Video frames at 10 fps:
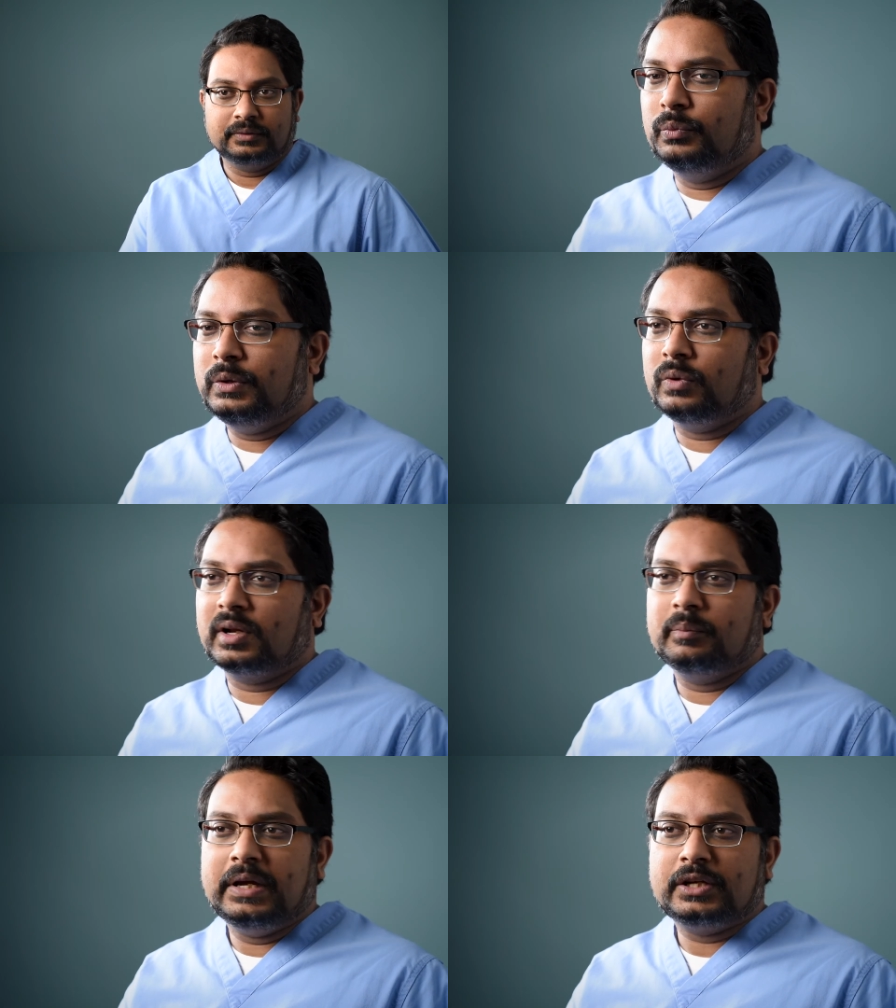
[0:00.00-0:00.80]
We
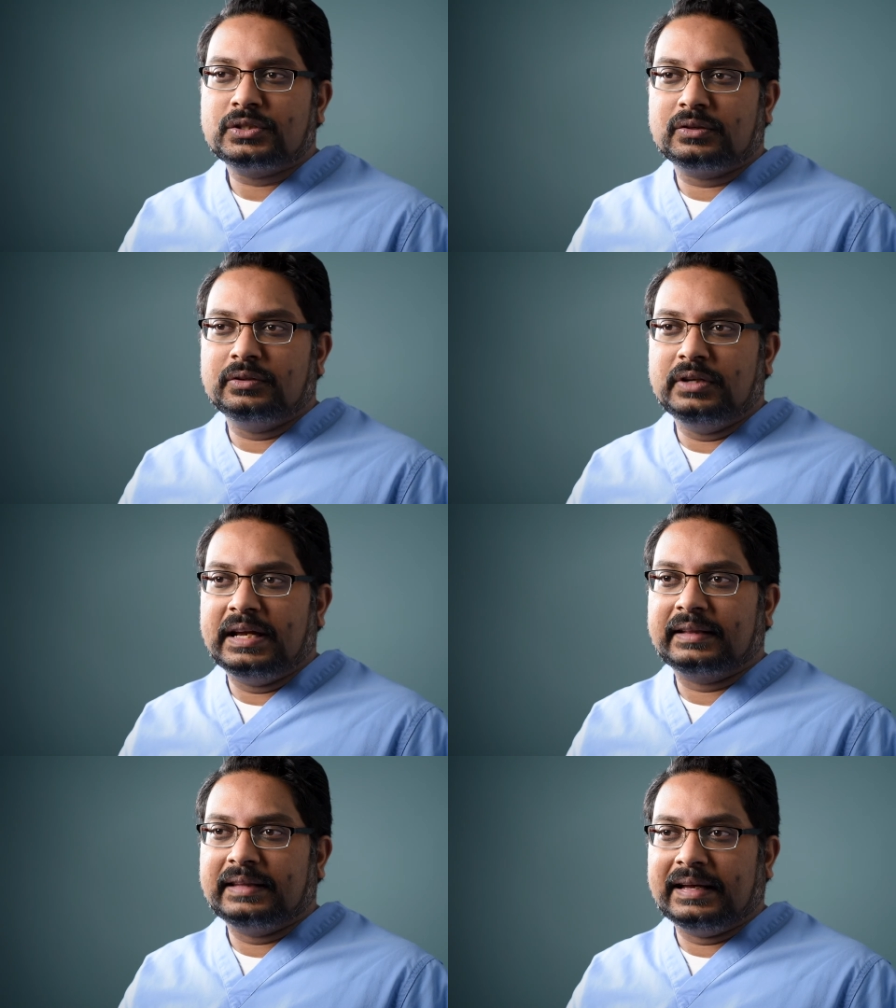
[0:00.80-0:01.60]
want to make sure you
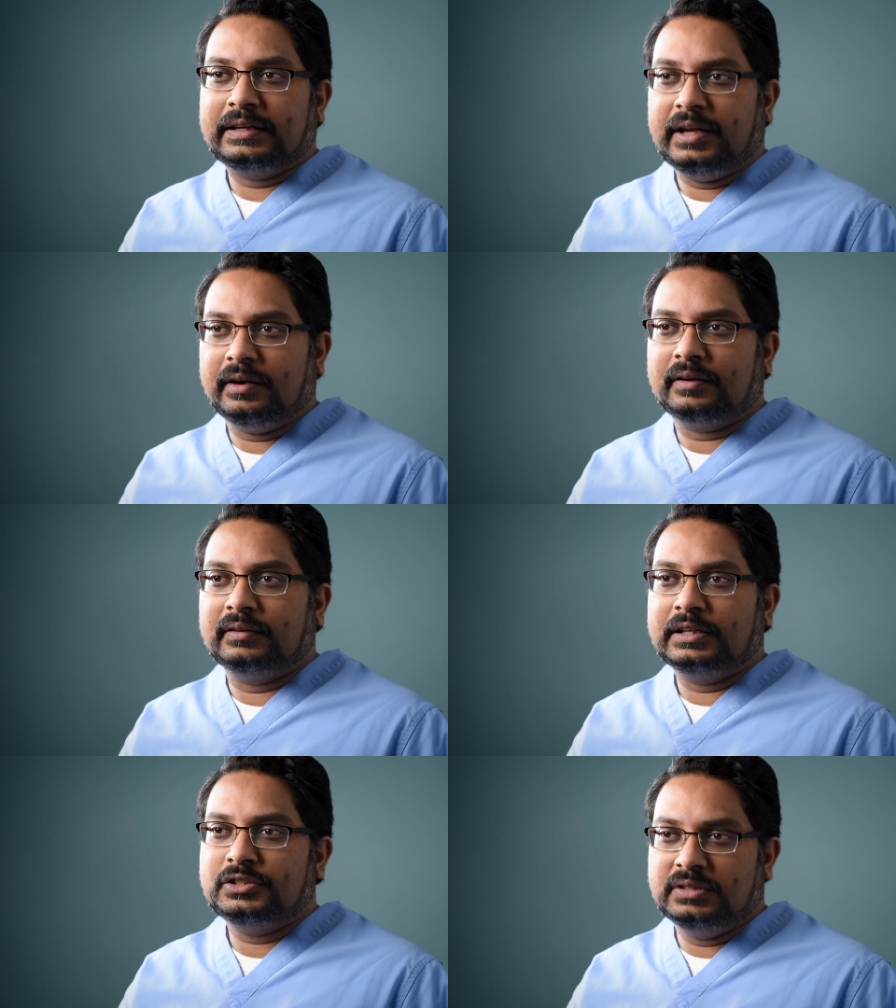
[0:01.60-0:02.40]
get that care
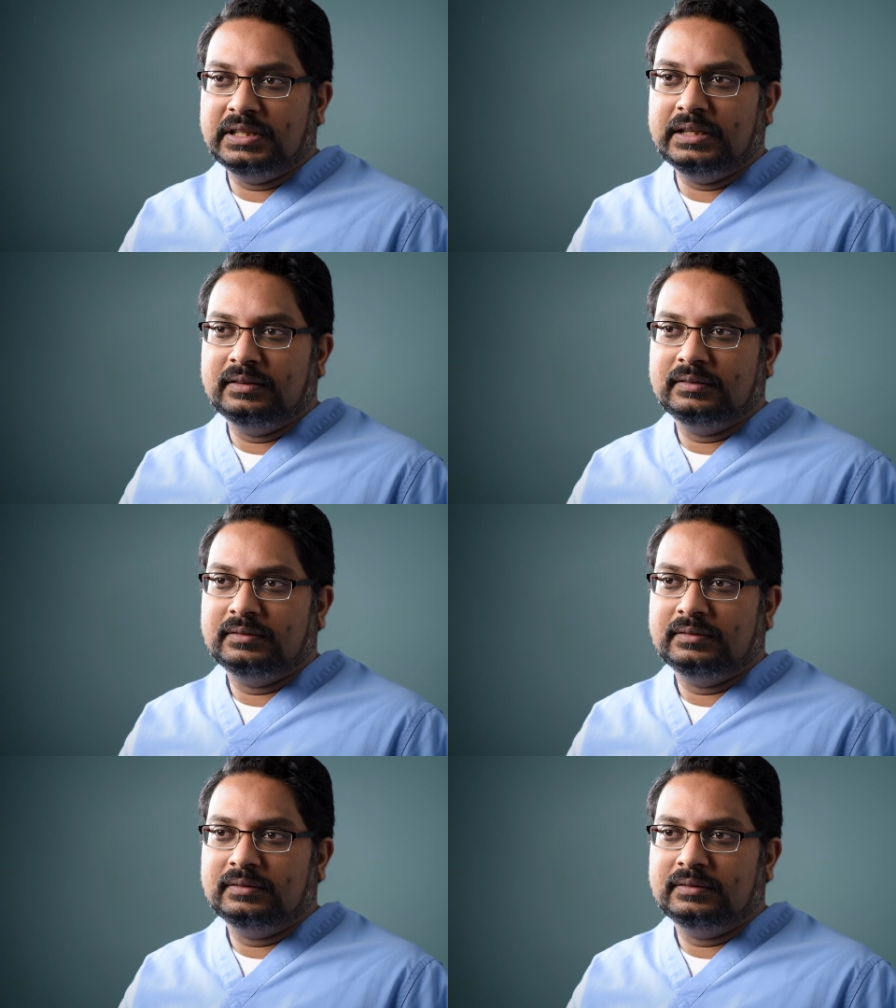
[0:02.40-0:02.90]
that you need